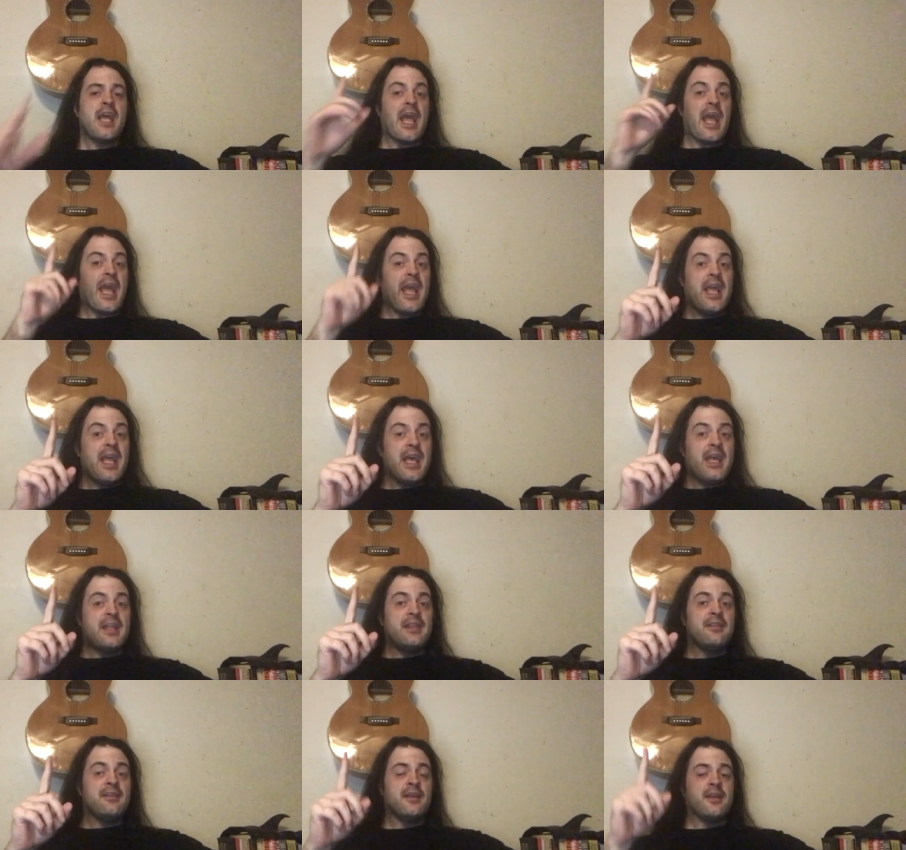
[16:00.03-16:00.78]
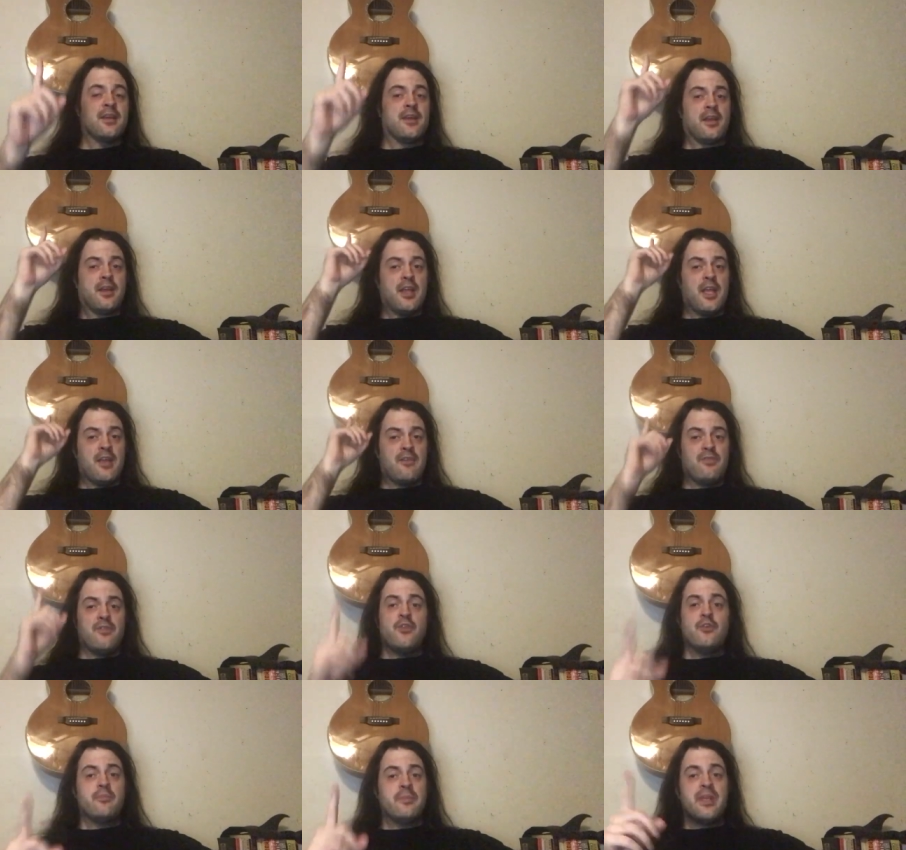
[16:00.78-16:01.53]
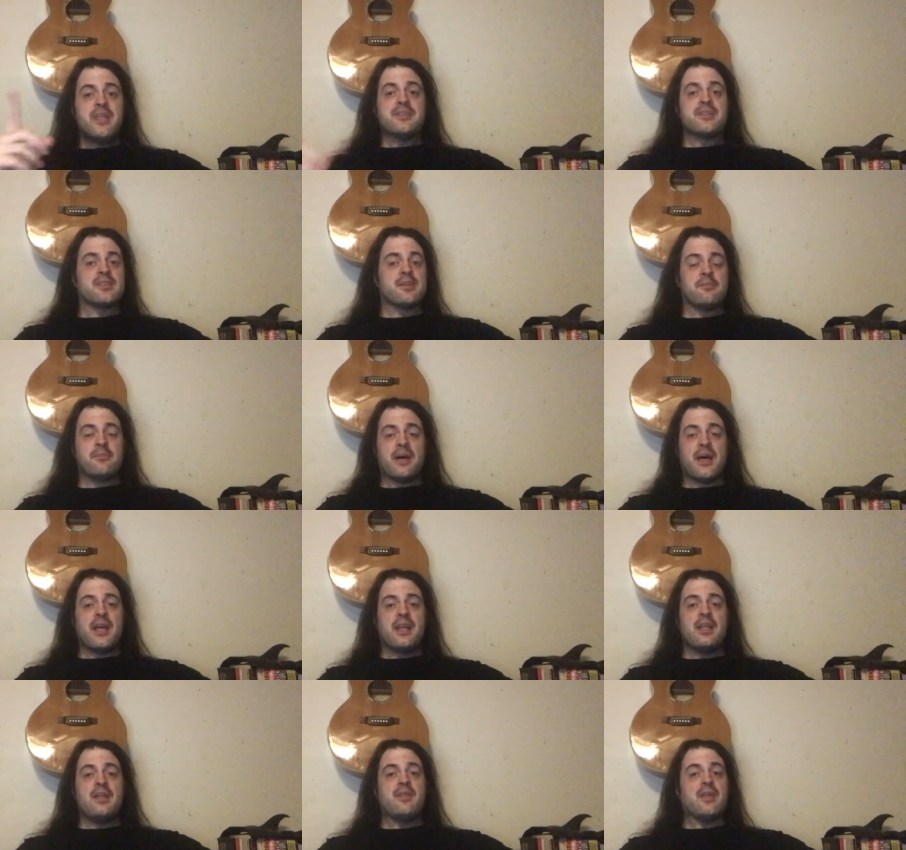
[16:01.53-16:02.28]
And if you meet
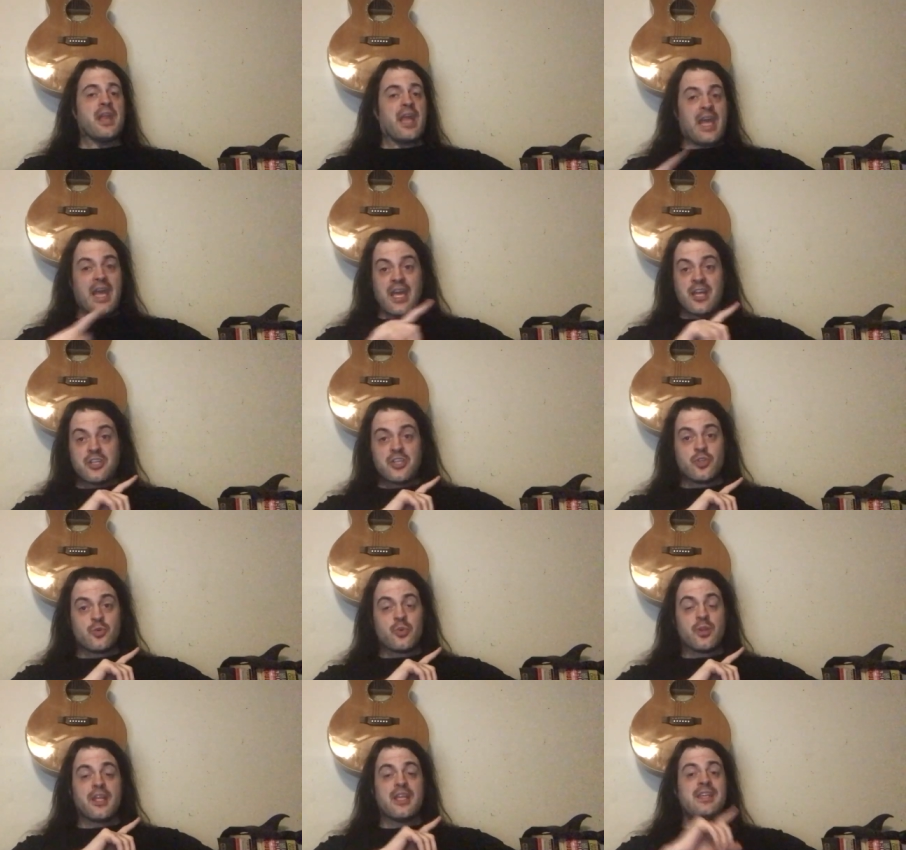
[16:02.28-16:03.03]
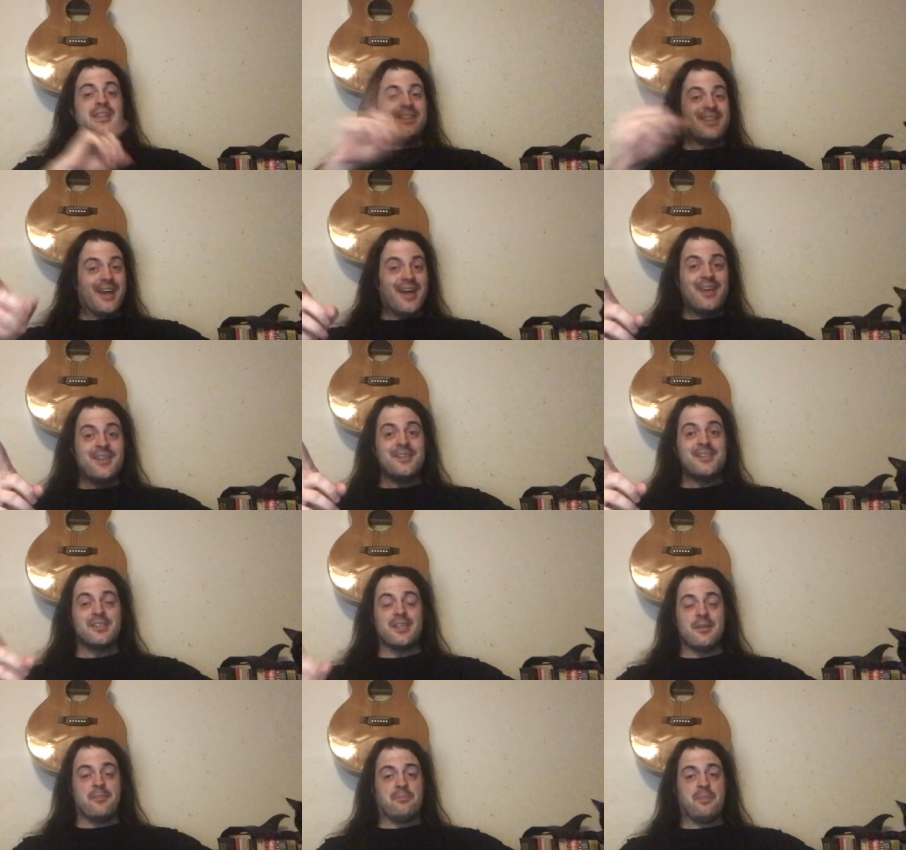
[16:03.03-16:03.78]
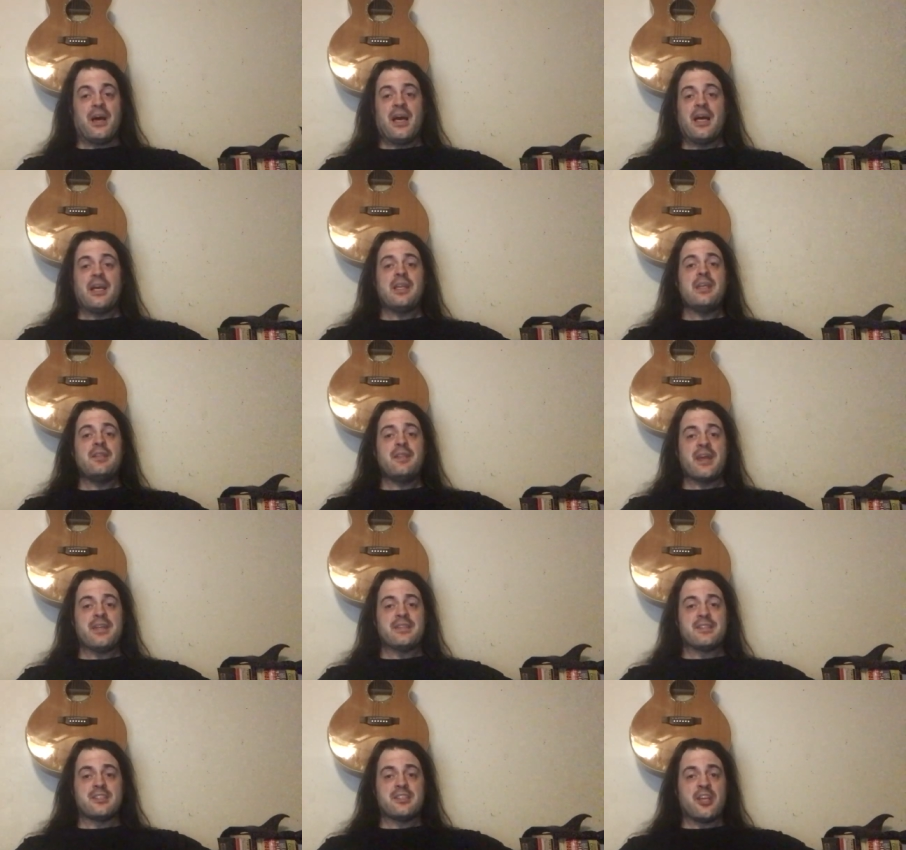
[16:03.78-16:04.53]
somebody that actually does embody
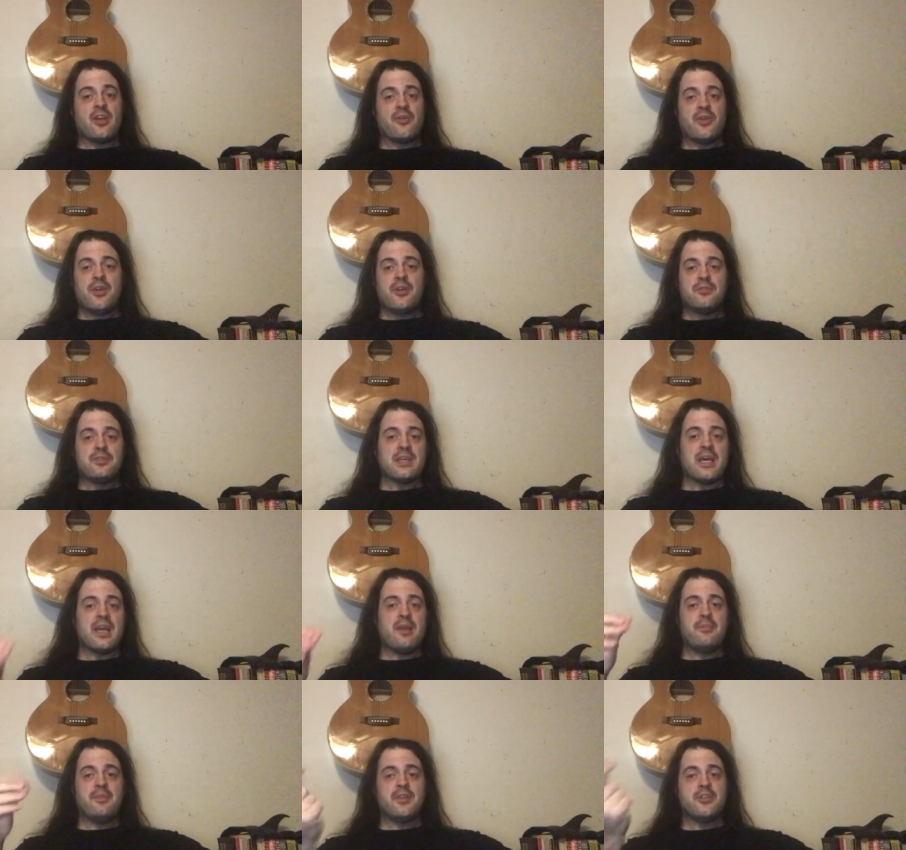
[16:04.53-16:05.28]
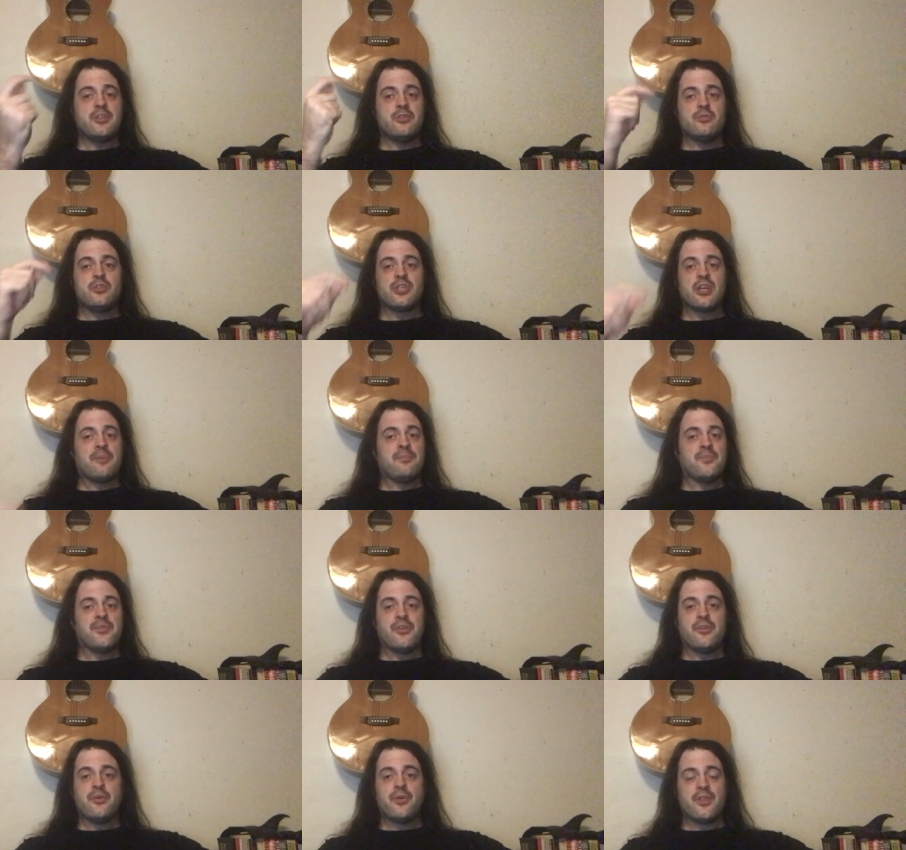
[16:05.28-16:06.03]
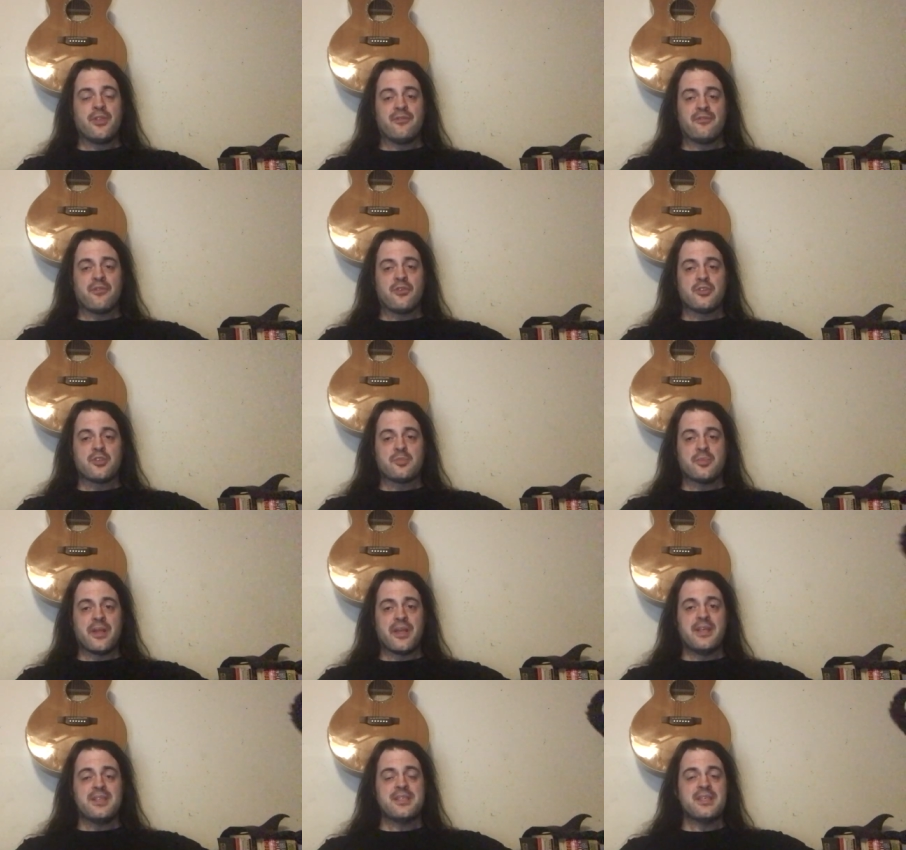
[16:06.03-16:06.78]
that stereotype that you jumped to in the first
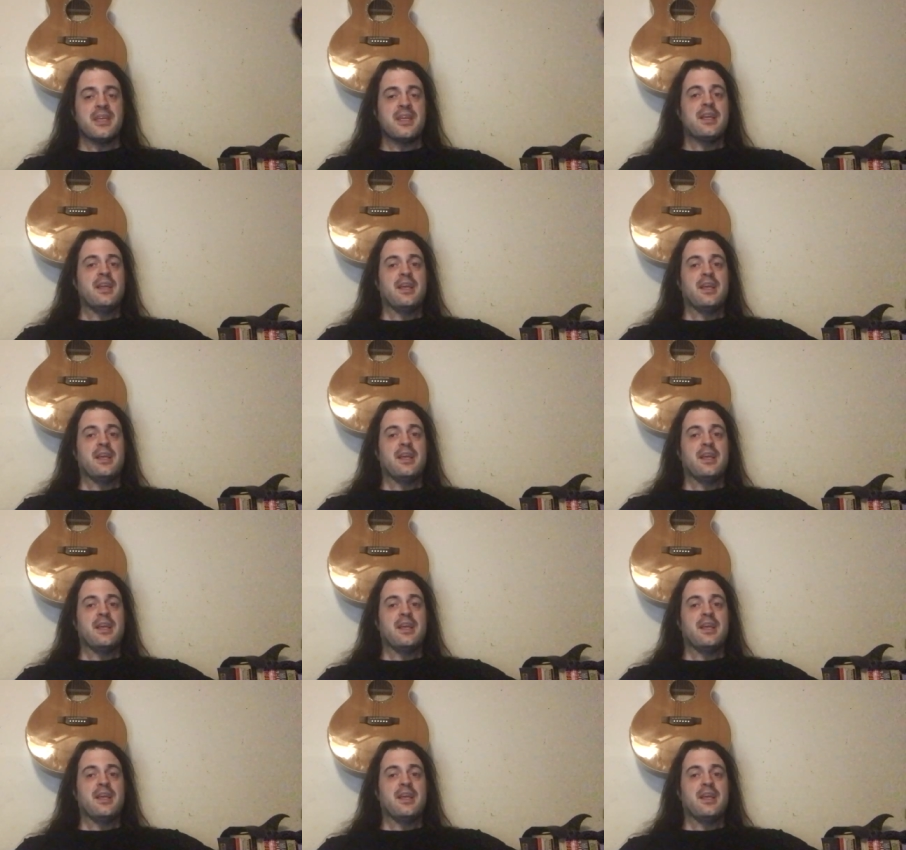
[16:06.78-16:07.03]
place,